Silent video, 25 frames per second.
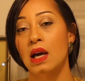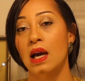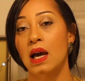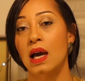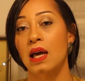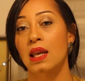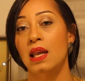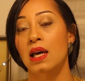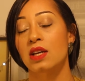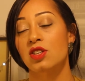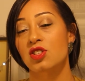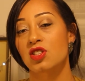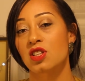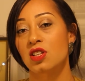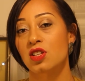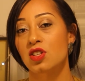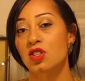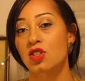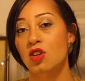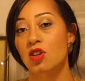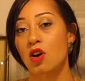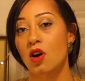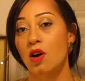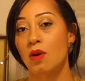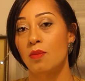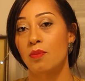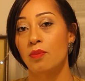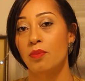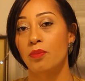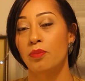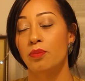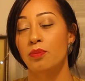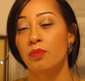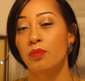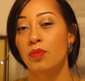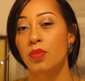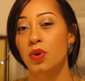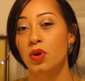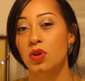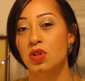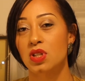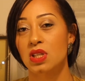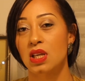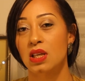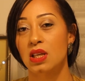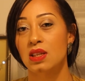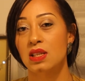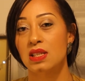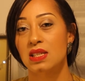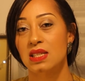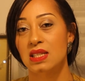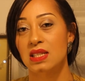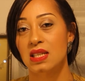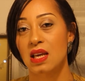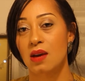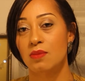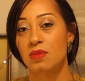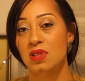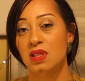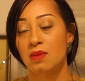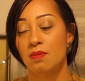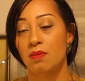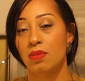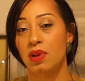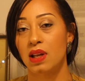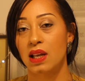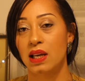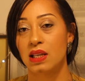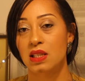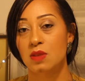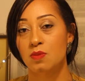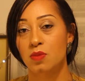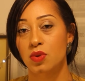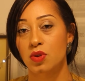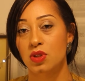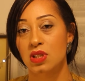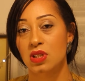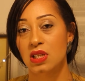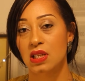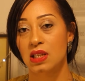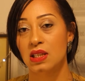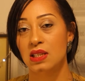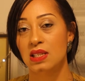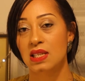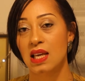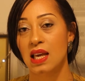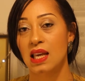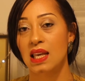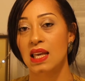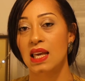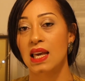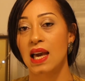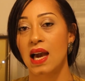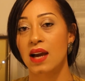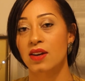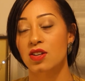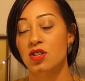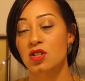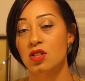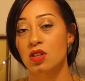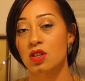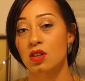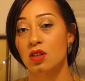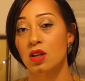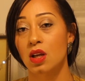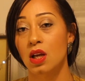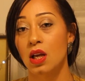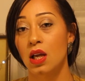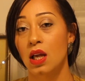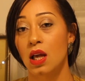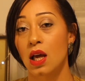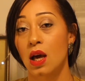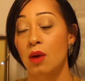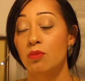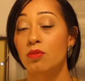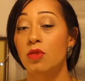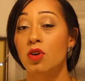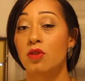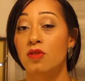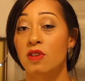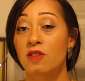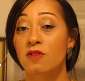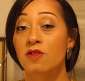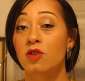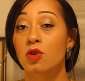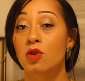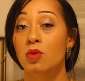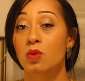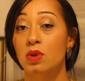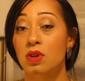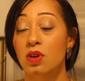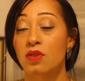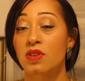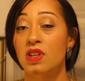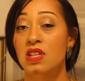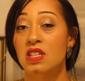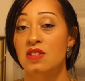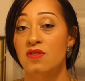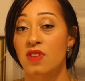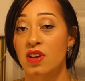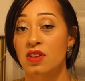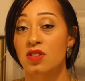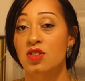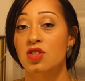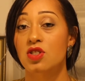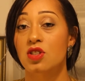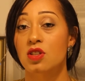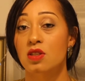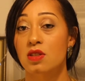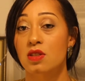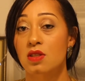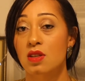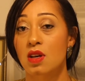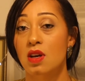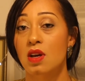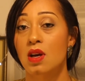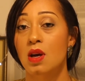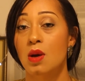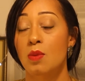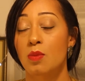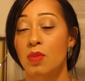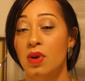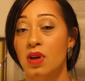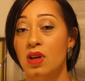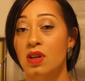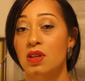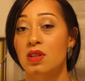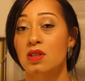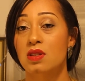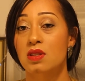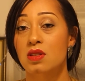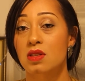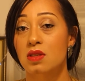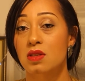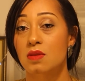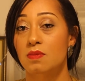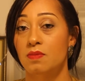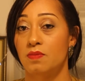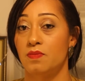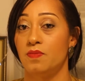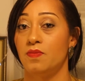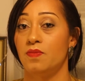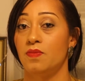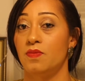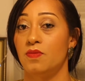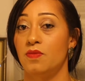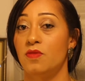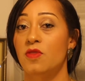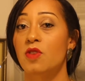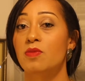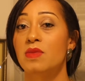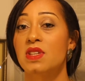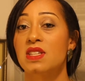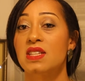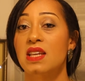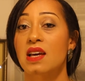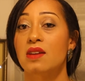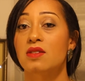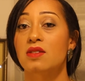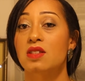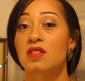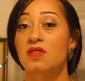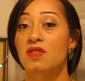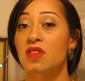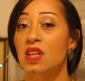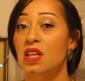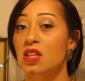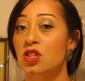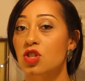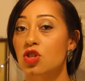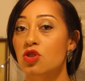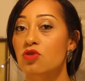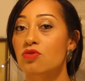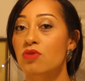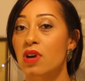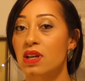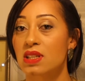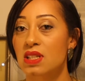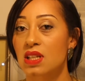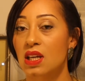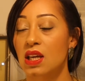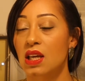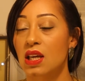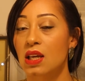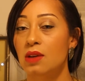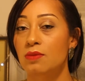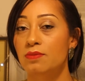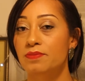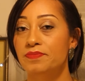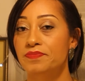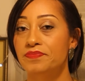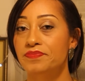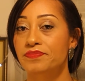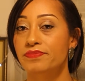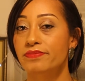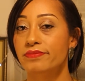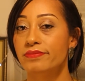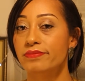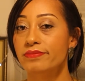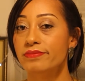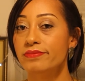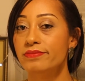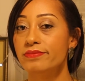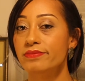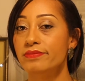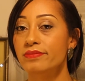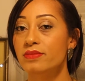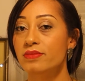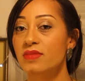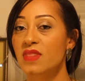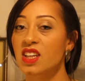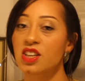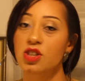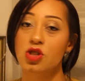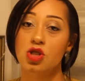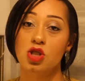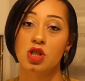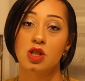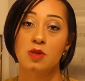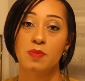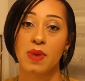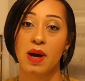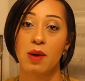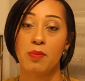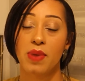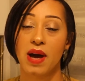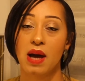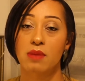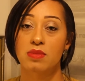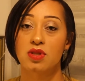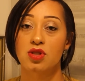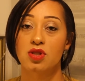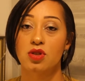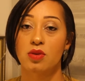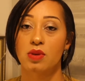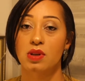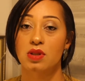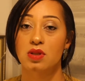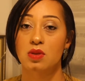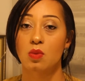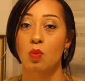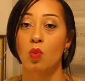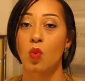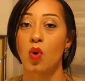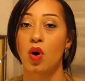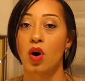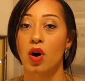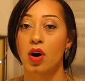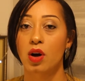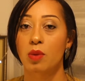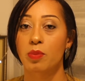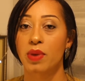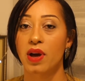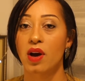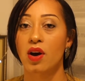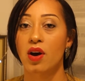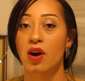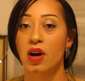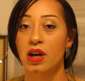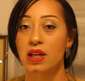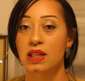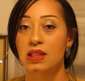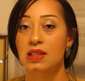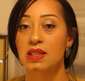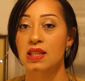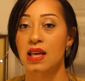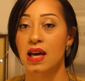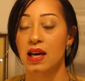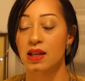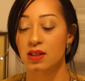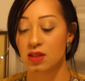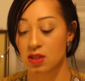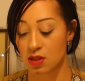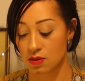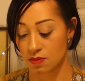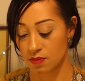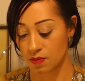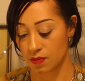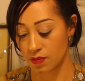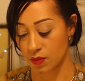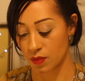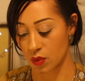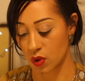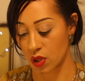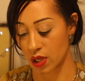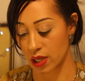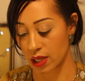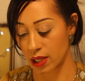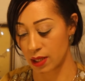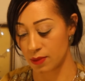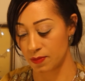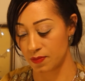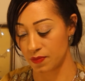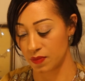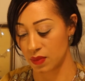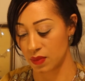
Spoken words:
and actually start putting the steps in place, taking action and moving forward on these ventures? Because from the sounds of things, you're ready. It's just about perhaps doing some work behind that, okay?